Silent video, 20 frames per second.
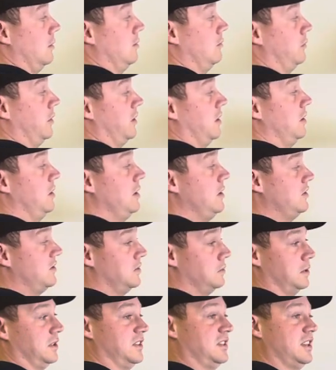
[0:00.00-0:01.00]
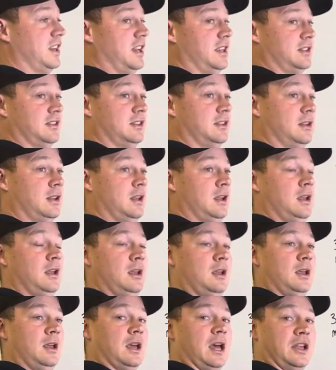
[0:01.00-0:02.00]
within these 3 sets,
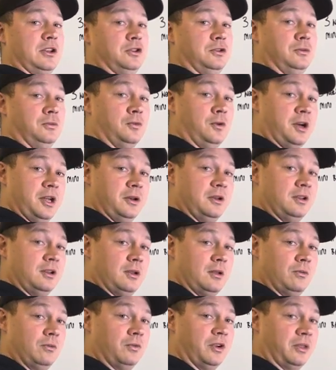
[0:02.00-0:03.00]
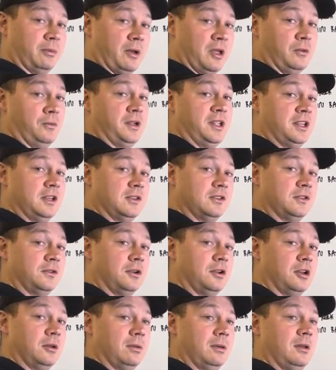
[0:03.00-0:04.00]
I do 1 with my weakest
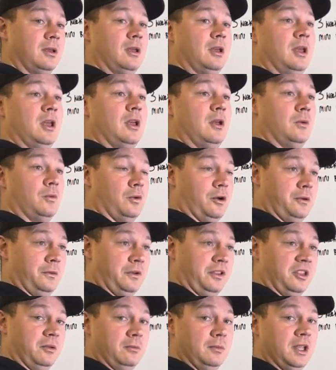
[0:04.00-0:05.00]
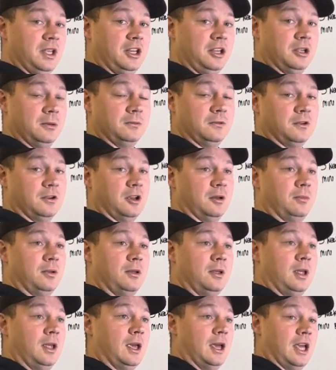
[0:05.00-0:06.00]
grip, 1 with a medium grip,
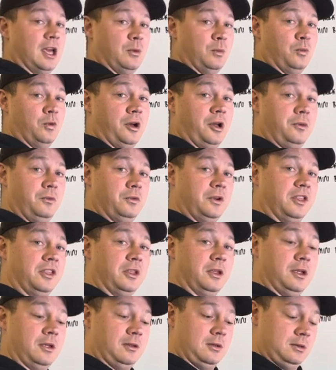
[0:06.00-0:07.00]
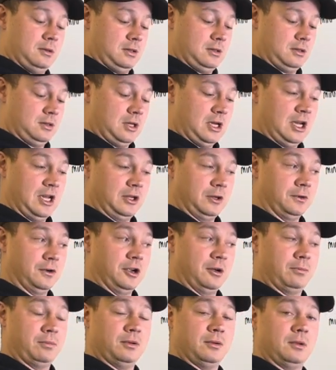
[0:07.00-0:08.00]
and 1 with a
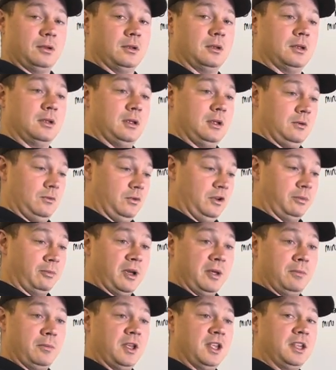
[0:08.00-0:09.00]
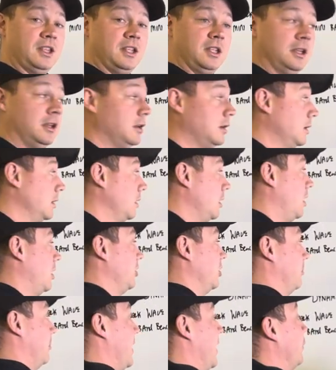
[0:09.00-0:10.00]
grip with my pinky on
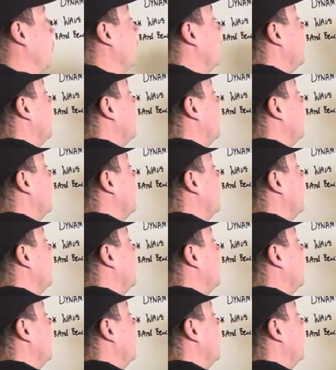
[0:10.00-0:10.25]
the power